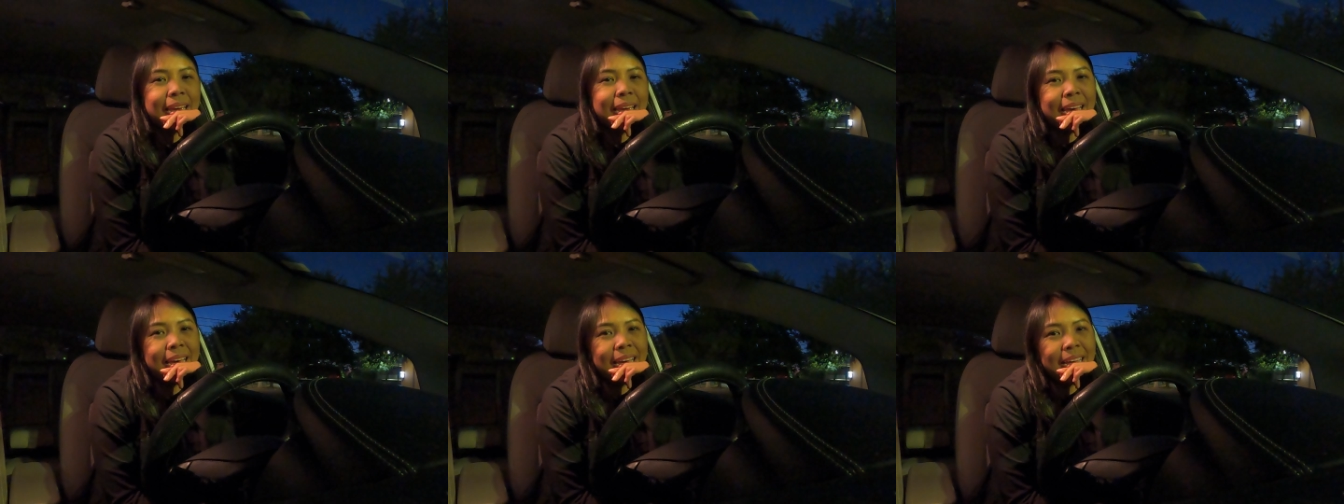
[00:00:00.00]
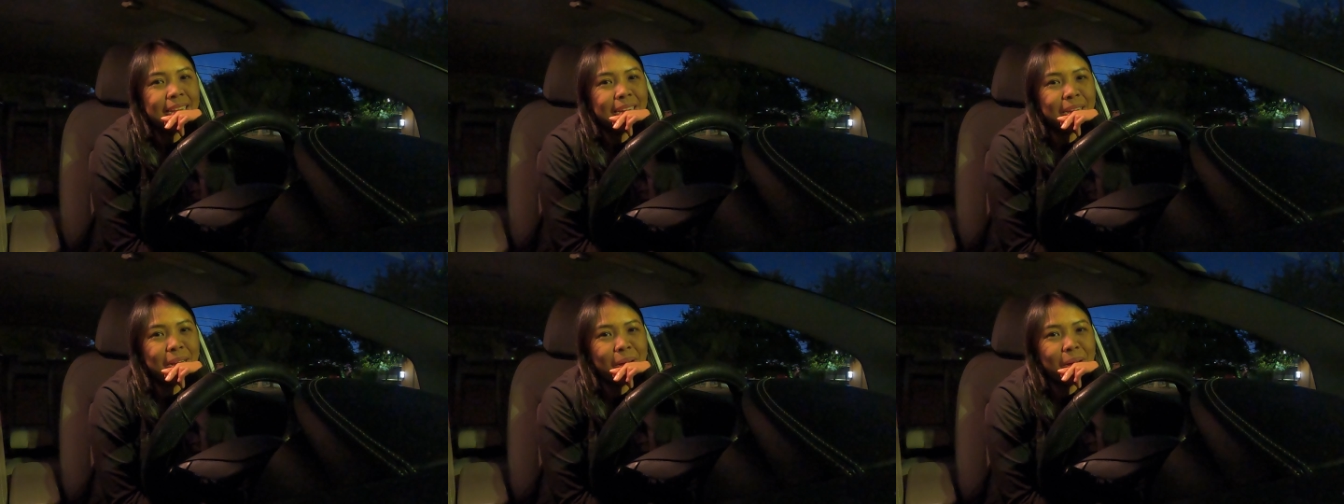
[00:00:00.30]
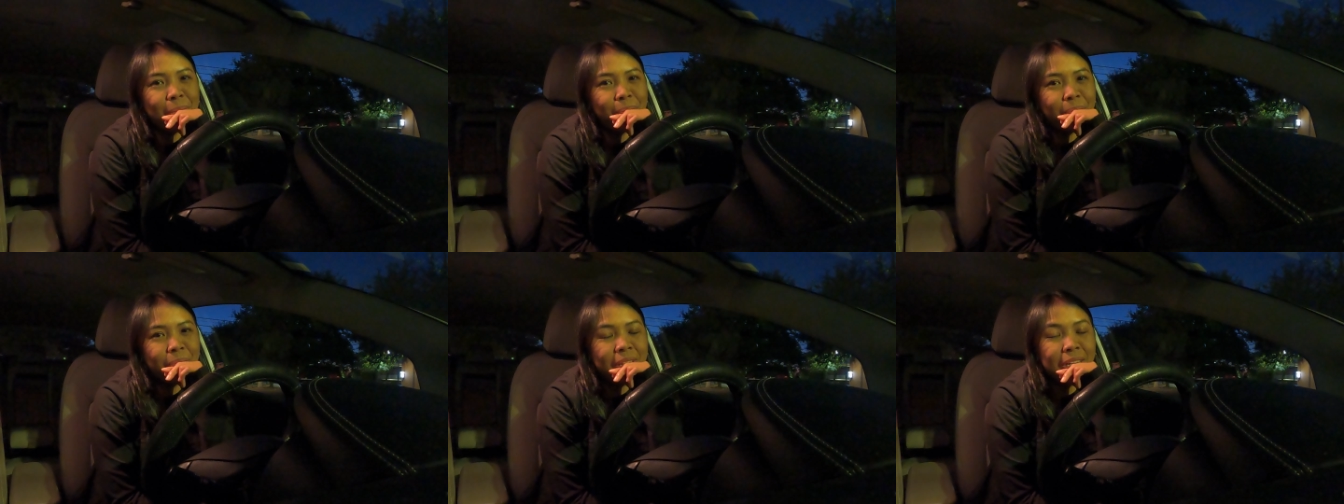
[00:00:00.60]

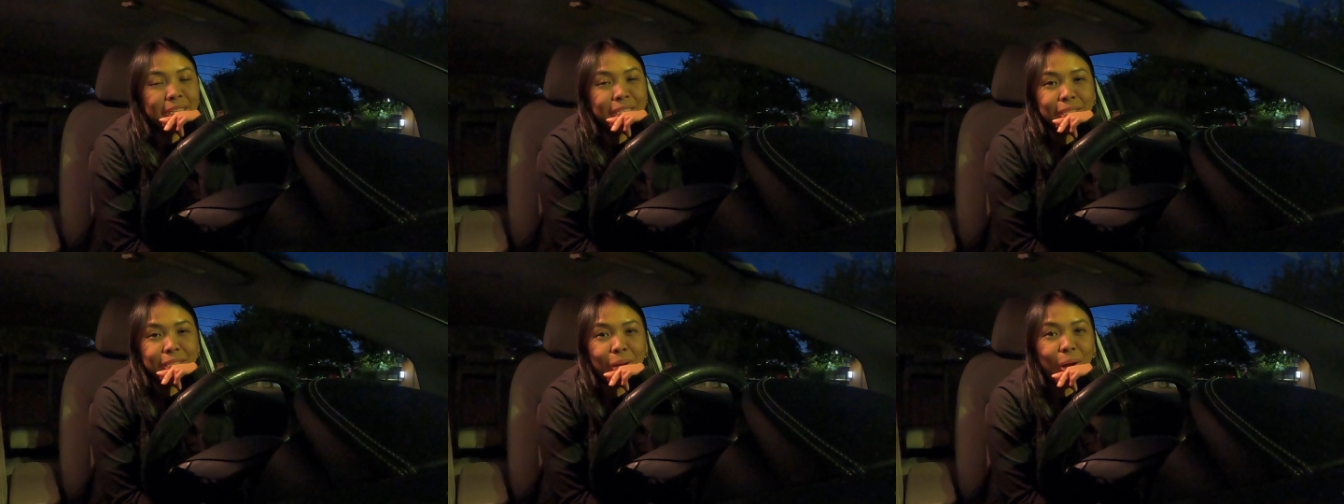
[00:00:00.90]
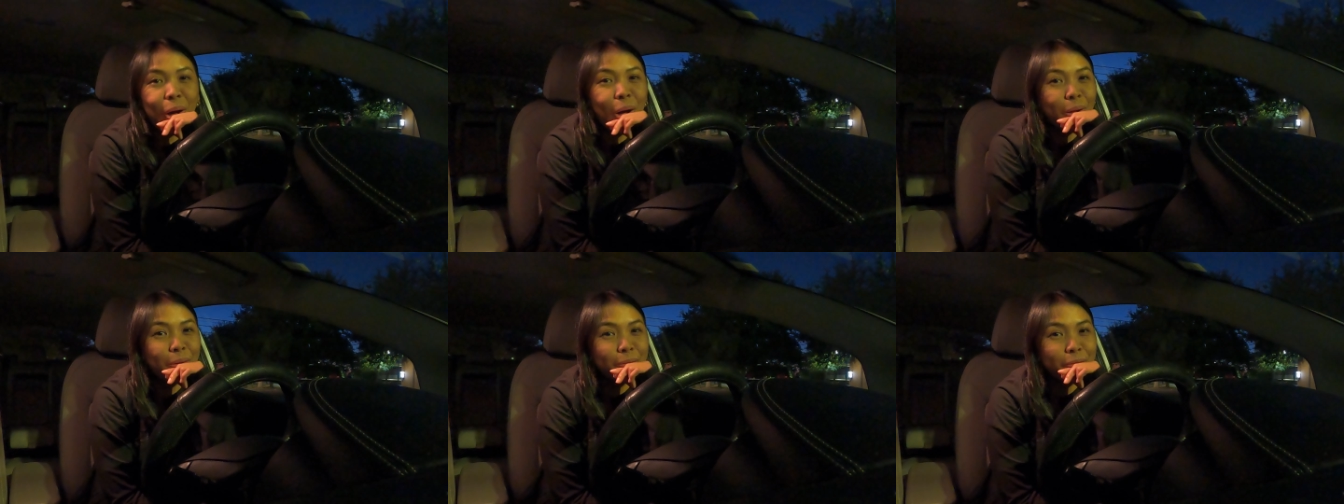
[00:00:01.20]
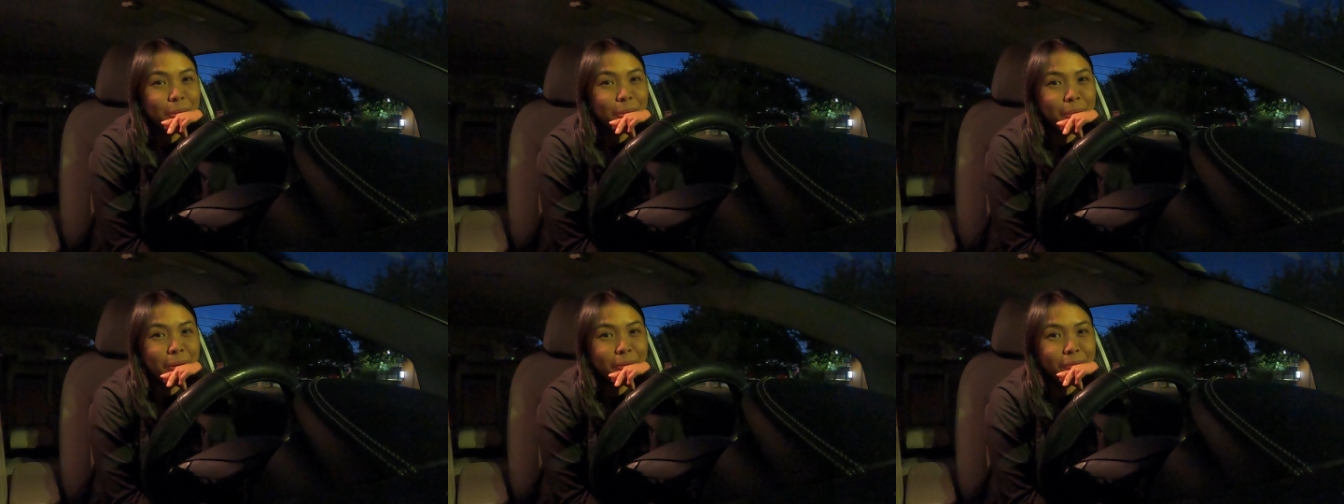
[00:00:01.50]
And that's all
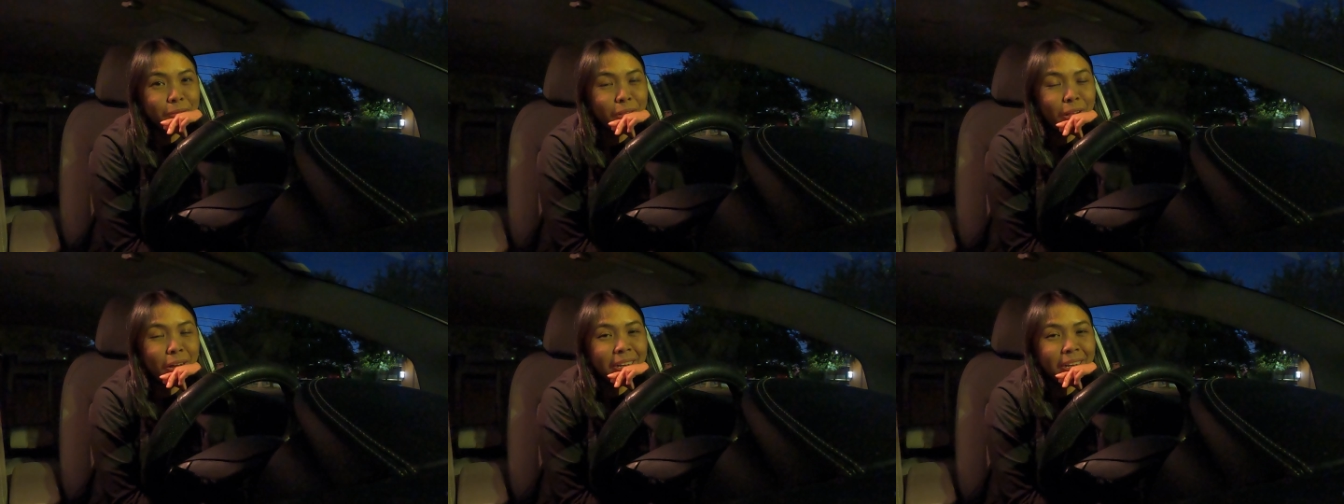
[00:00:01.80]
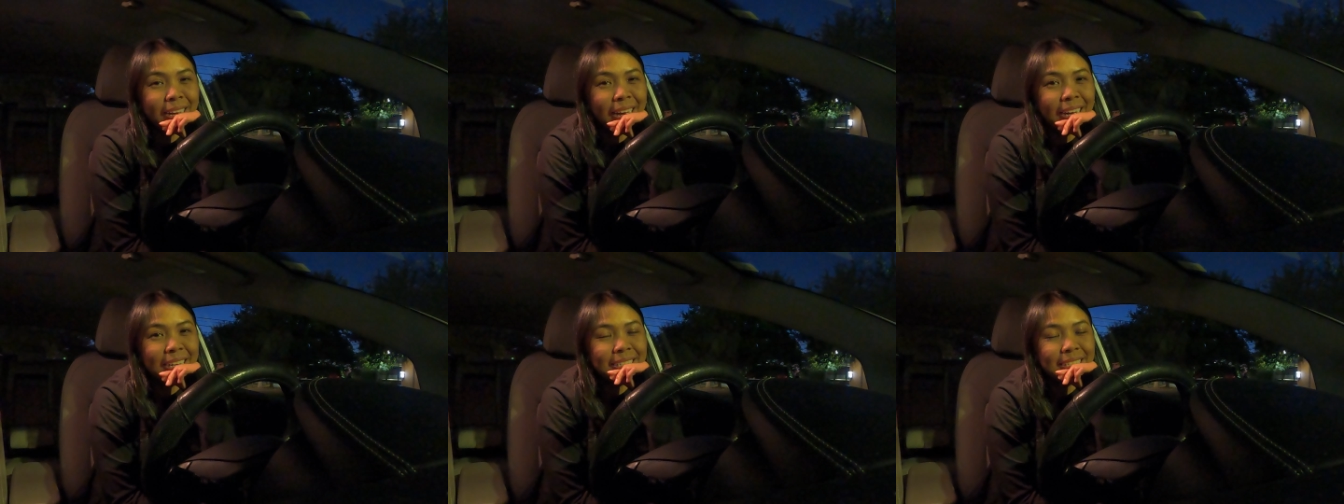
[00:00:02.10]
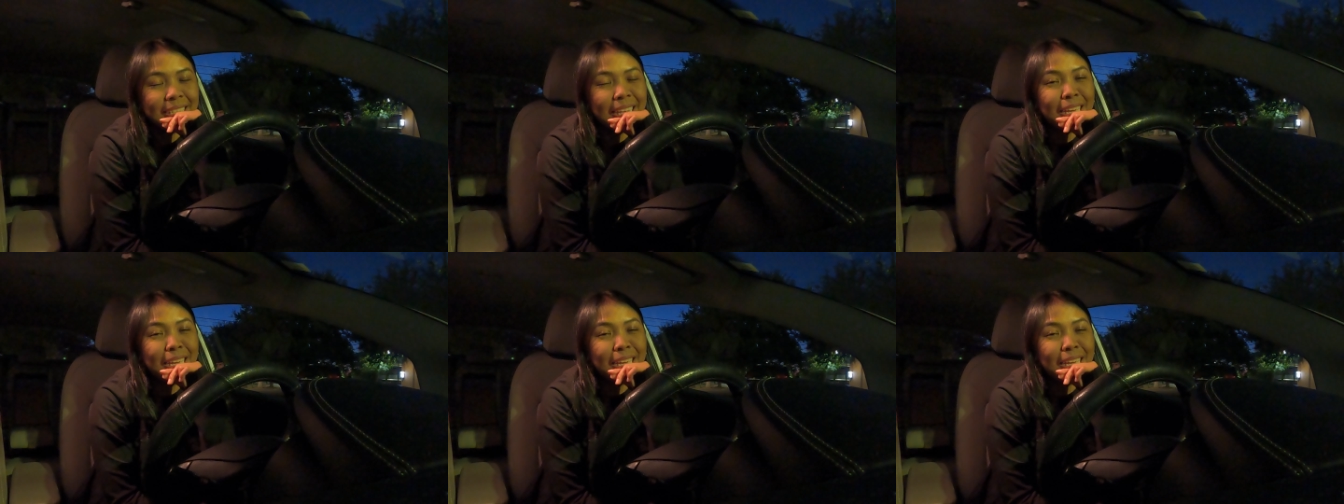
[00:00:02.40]
for my vlog, guys.